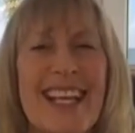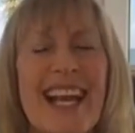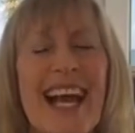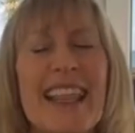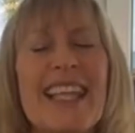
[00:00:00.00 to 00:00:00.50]

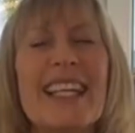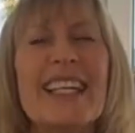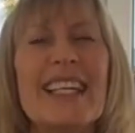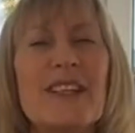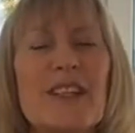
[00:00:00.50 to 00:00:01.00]
And then I'd
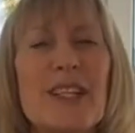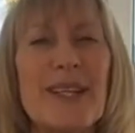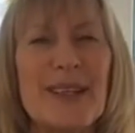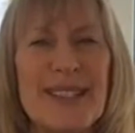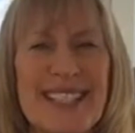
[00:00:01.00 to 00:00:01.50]
like you to
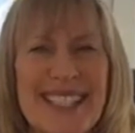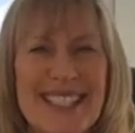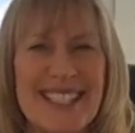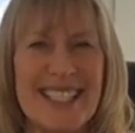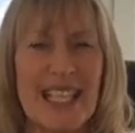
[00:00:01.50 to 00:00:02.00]
notice
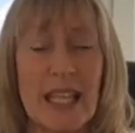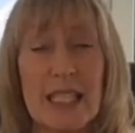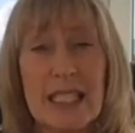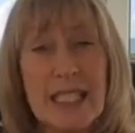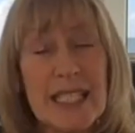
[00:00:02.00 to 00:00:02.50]

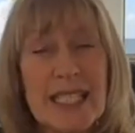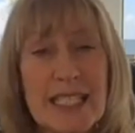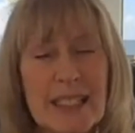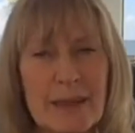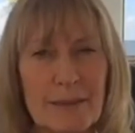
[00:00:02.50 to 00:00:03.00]
that
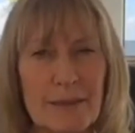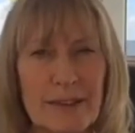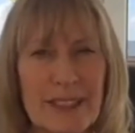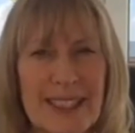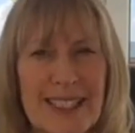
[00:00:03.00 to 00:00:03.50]

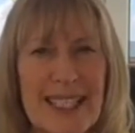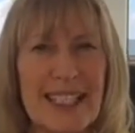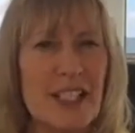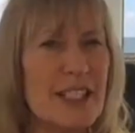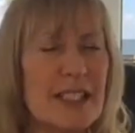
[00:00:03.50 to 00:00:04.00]
discomfort is
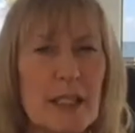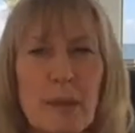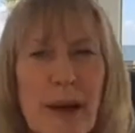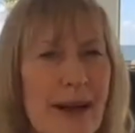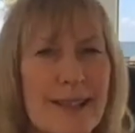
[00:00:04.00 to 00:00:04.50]
just a
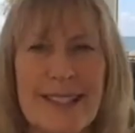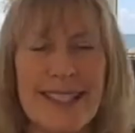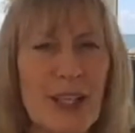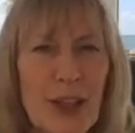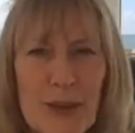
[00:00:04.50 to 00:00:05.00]
passing
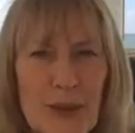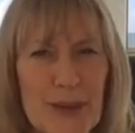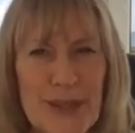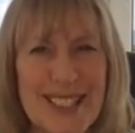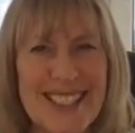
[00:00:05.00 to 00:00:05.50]

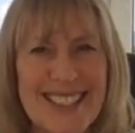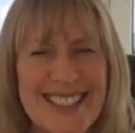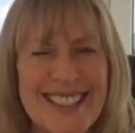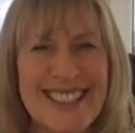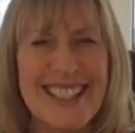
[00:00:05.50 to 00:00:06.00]
thought.
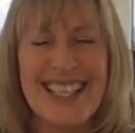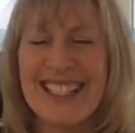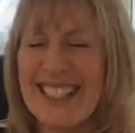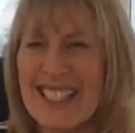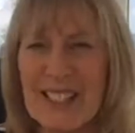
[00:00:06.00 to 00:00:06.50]
It
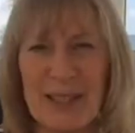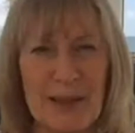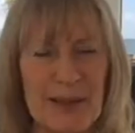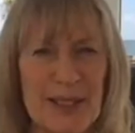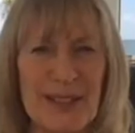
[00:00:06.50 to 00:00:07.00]
just goes
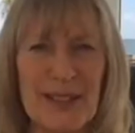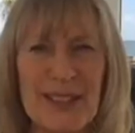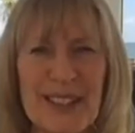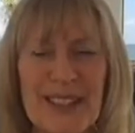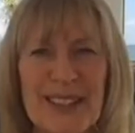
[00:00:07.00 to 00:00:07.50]
through
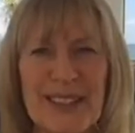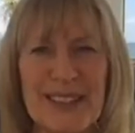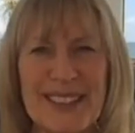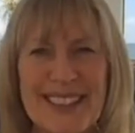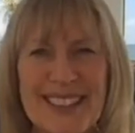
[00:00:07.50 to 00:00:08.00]
you.
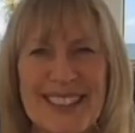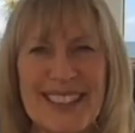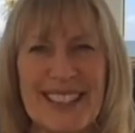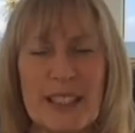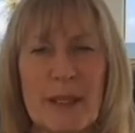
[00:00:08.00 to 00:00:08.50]

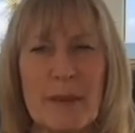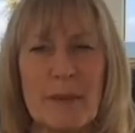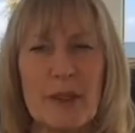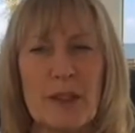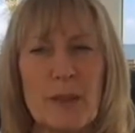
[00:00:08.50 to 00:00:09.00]

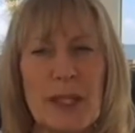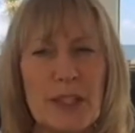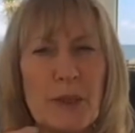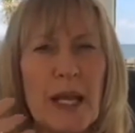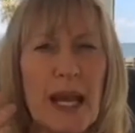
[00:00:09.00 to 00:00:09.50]
Because when
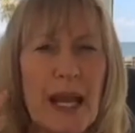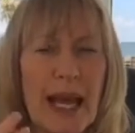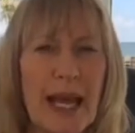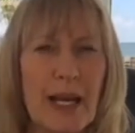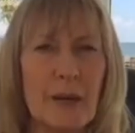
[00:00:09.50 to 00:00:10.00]
you
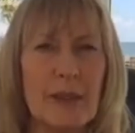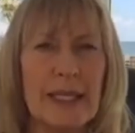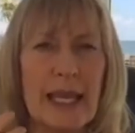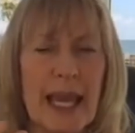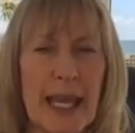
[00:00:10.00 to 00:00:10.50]
allow the
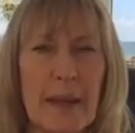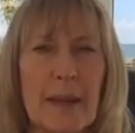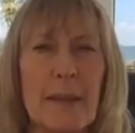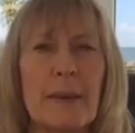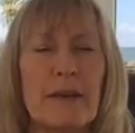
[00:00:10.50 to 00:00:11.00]

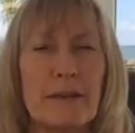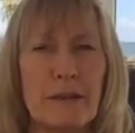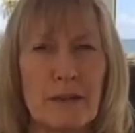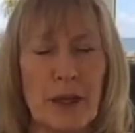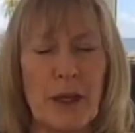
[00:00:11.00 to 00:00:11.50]
ebb and
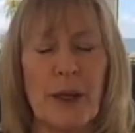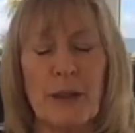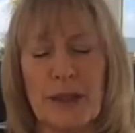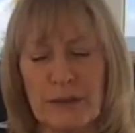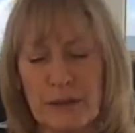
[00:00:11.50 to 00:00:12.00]
flow,
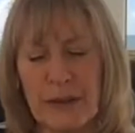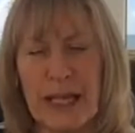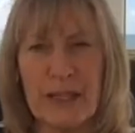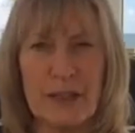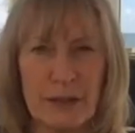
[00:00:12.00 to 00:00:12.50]
the
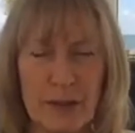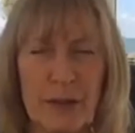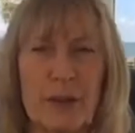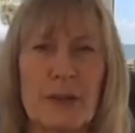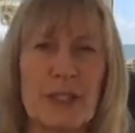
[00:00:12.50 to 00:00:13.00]
flux of
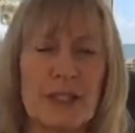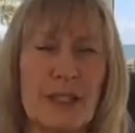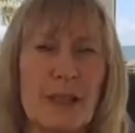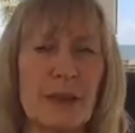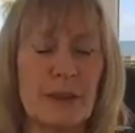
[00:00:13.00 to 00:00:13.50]
thought to
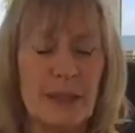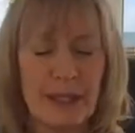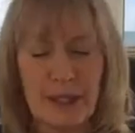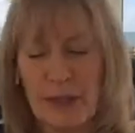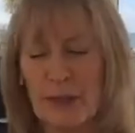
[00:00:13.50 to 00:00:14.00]
go
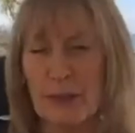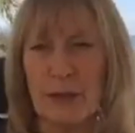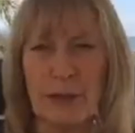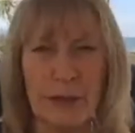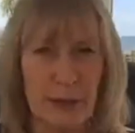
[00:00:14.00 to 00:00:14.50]
through
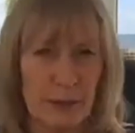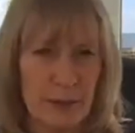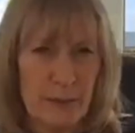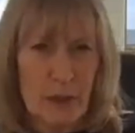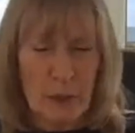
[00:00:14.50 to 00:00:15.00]
you,
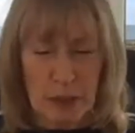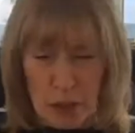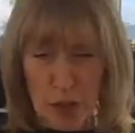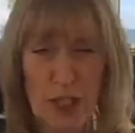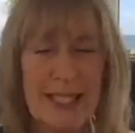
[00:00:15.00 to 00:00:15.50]
when you're
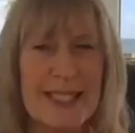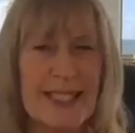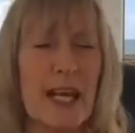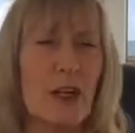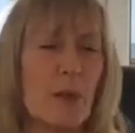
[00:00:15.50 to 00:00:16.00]
not
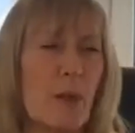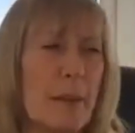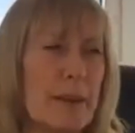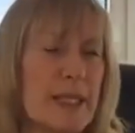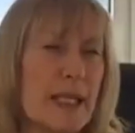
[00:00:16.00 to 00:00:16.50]
stuck on one
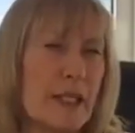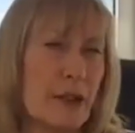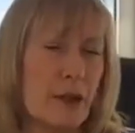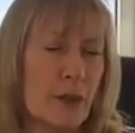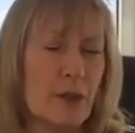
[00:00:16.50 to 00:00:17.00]
particular
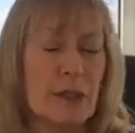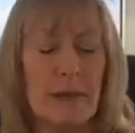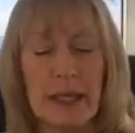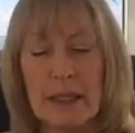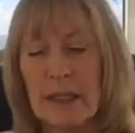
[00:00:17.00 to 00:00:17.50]
thought
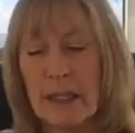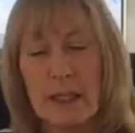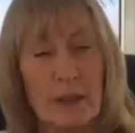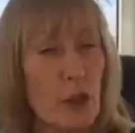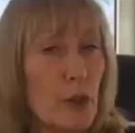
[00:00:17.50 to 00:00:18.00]
about
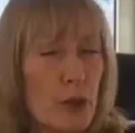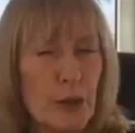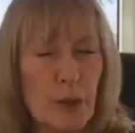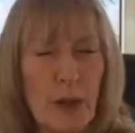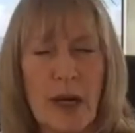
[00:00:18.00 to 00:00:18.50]
who
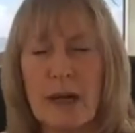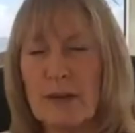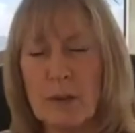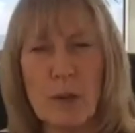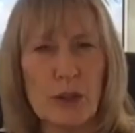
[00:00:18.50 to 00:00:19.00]
you are
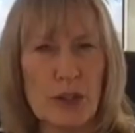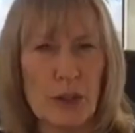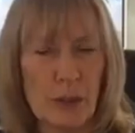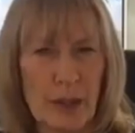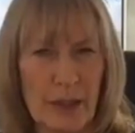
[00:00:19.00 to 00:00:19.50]
and what
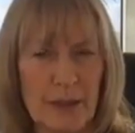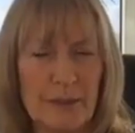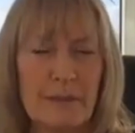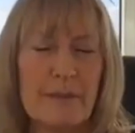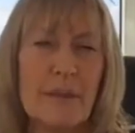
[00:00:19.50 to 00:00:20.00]
you are
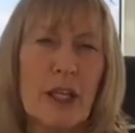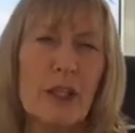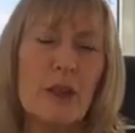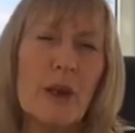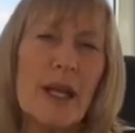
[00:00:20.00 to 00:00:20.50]

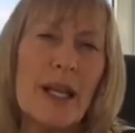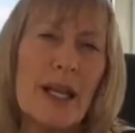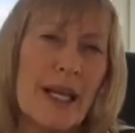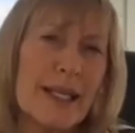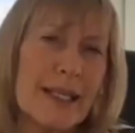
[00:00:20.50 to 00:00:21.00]

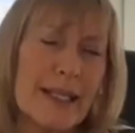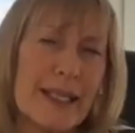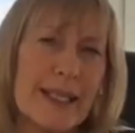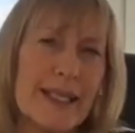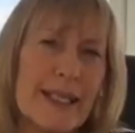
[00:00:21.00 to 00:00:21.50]

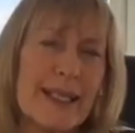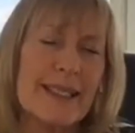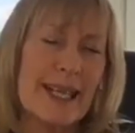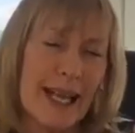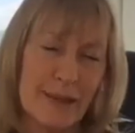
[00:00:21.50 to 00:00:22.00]
likely to
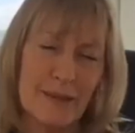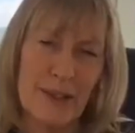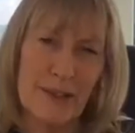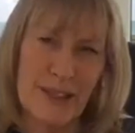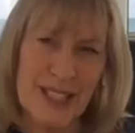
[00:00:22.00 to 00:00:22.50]
have new
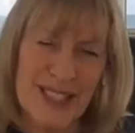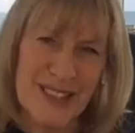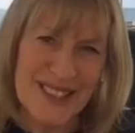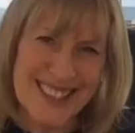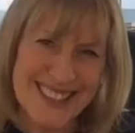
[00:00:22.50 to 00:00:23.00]
fresh
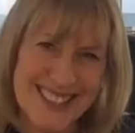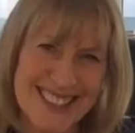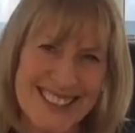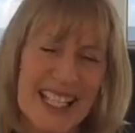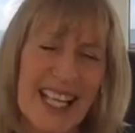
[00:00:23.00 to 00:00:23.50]
thought, aren't you?
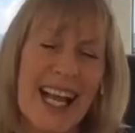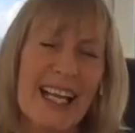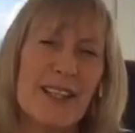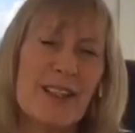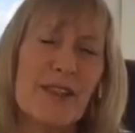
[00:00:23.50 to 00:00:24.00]
And the
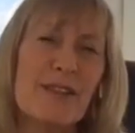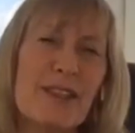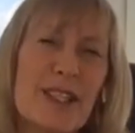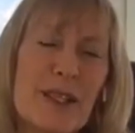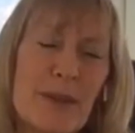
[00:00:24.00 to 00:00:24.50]
new
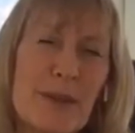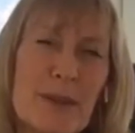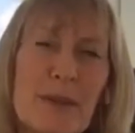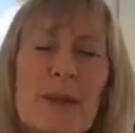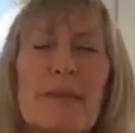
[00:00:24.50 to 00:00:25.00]
fresh thought
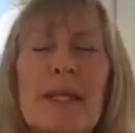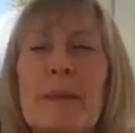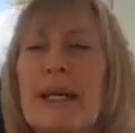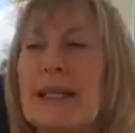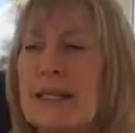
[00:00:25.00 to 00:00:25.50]
can be
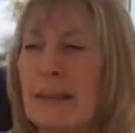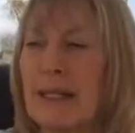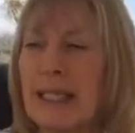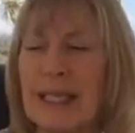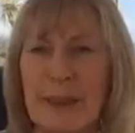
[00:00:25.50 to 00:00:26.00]
about
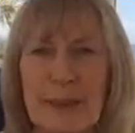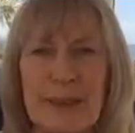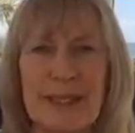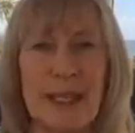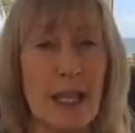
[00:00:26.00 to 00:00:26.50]
something else
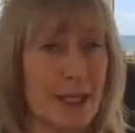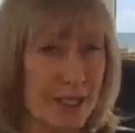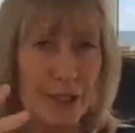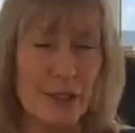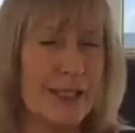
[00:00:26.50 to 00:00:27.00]
that's
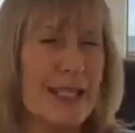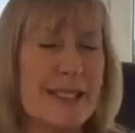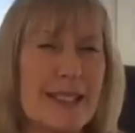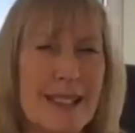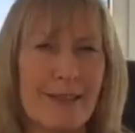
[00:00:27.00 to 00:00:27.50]
not
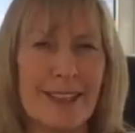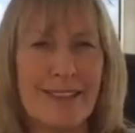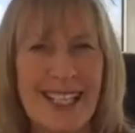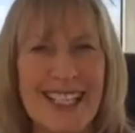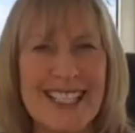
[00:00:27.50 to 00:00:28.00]
necessarily
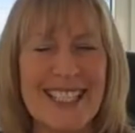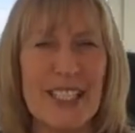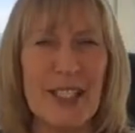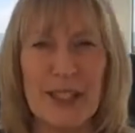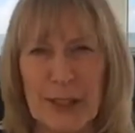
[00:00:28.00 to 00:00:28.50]
related to
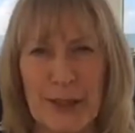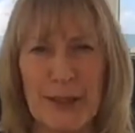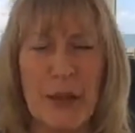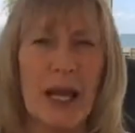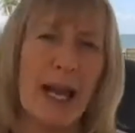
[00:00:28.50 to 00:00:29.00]
you
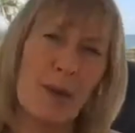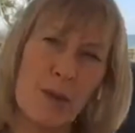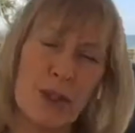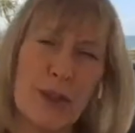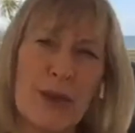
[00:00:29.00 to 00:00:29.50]
and what
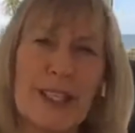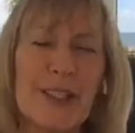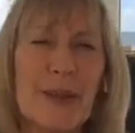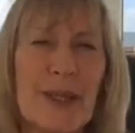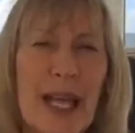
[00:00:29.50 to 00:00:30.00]
you think
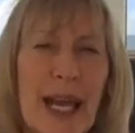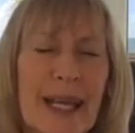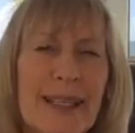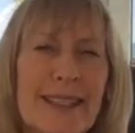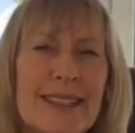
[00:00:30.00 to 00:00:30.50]
you
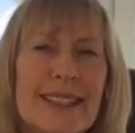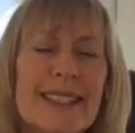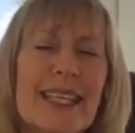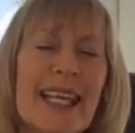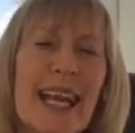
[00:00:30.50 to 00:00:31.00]
lack.
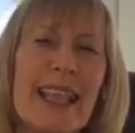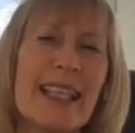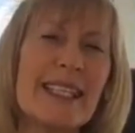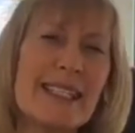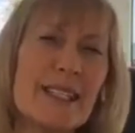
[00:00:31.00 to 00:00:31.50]
And
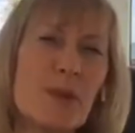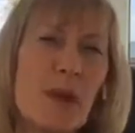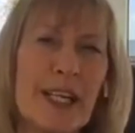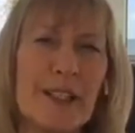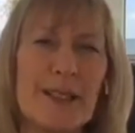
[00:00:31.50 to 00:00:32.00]
this is why,
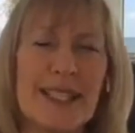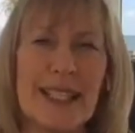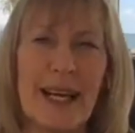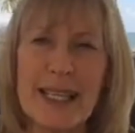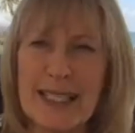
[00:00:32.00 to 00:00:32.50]
you see,
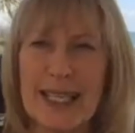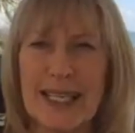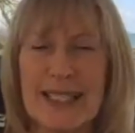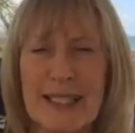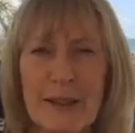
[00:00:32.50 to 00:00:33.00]
I say
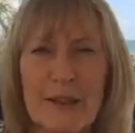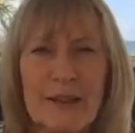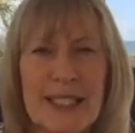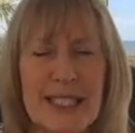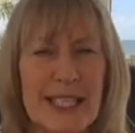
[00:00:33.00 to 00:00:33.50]

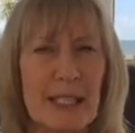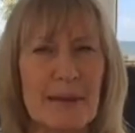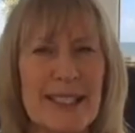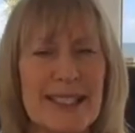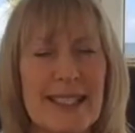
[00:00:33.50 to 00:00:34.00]
self-esteem is a
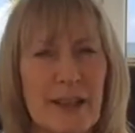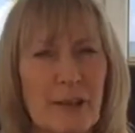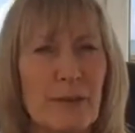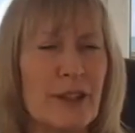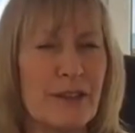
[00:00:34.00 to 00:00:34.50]

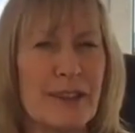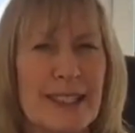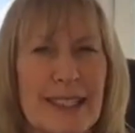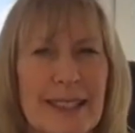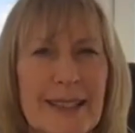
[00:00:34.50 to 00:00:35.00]
self-prophecy.